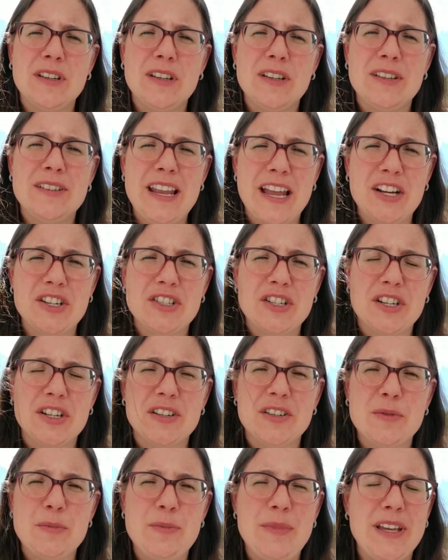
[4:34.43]

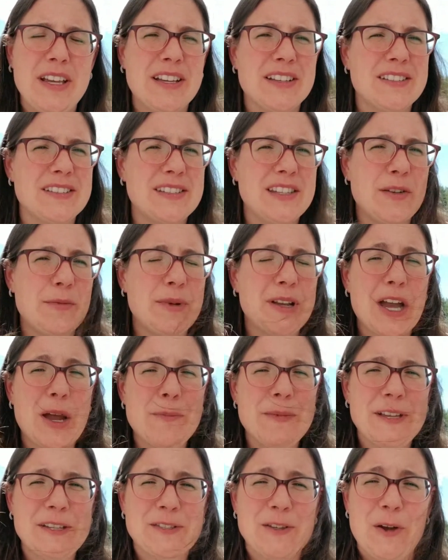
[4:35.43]
nectar because they've been
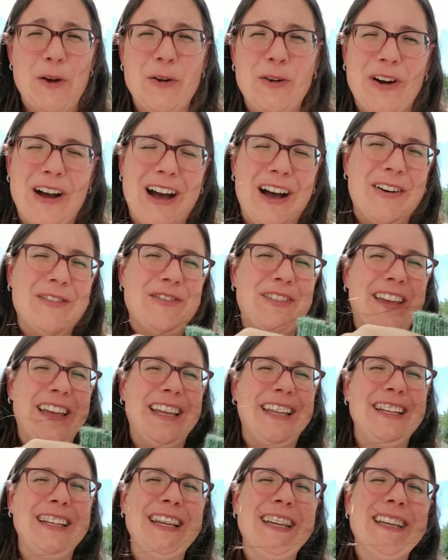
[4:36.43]
coming so
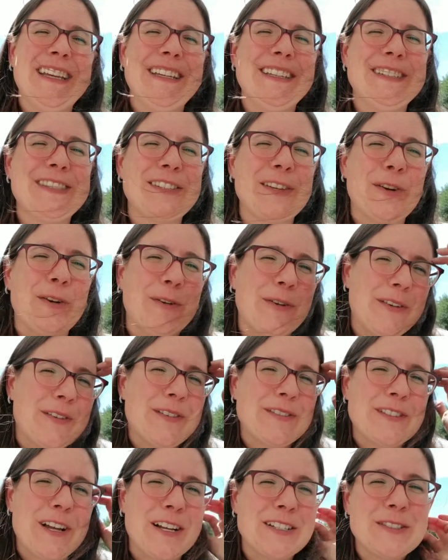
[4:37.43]
often. So
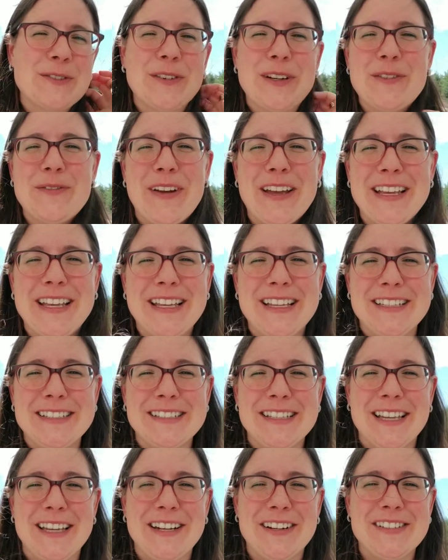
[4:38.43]
talk to one of my kids
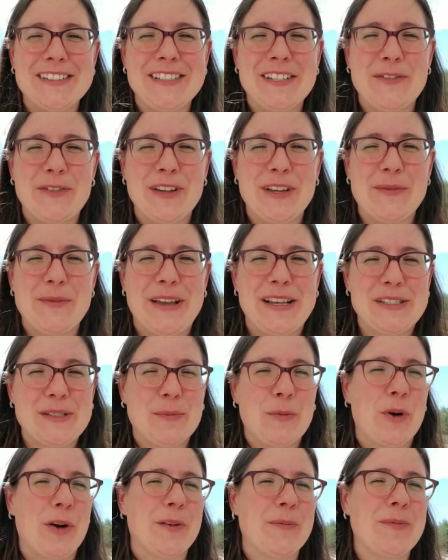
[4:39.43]
later, see if we can make some
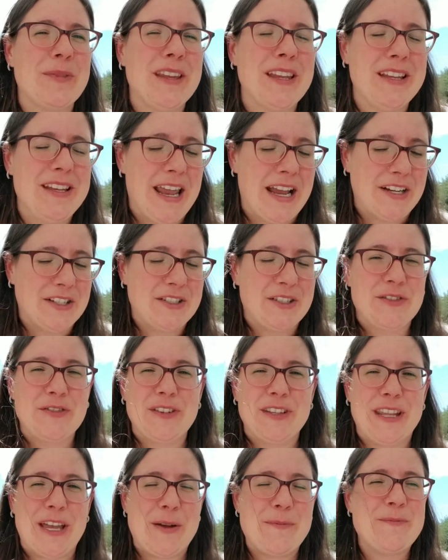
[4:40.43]
more nectar for
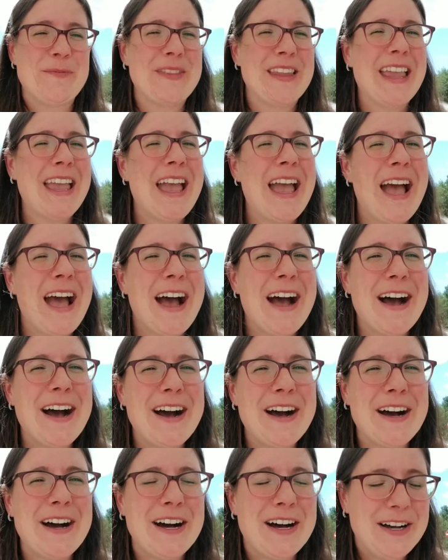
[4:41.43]
them.
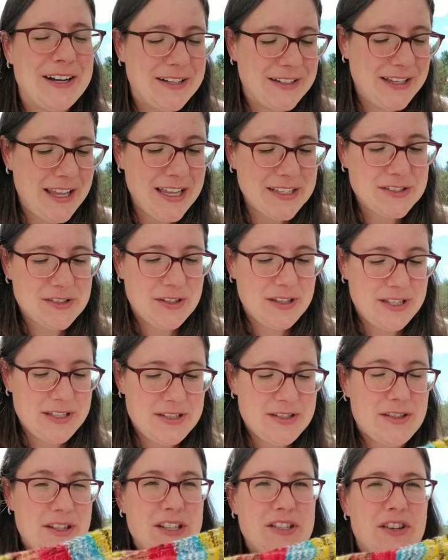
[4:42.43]
So
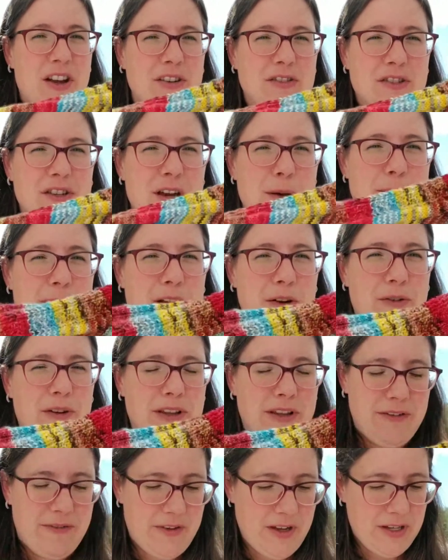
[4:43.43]
these socks are coming out
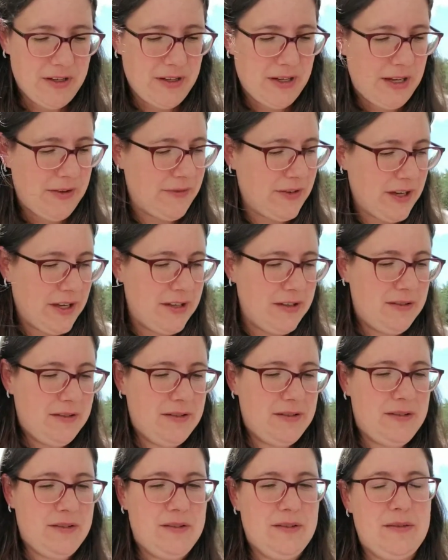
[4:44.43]
really fun. I've got
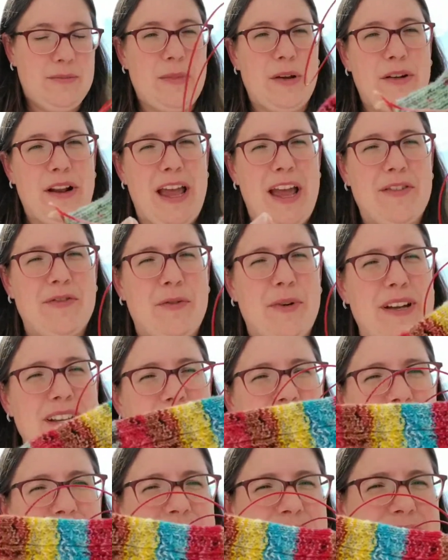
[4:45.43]
about halfway
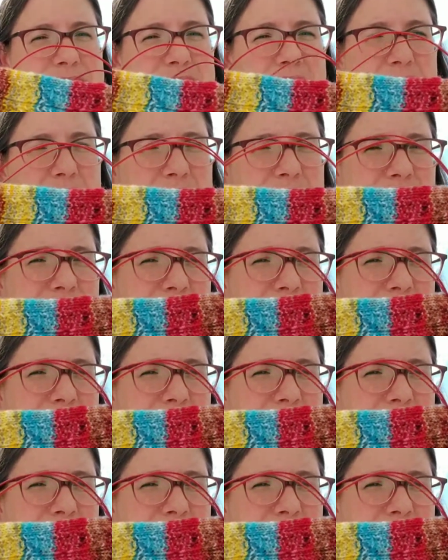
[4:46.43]
done the second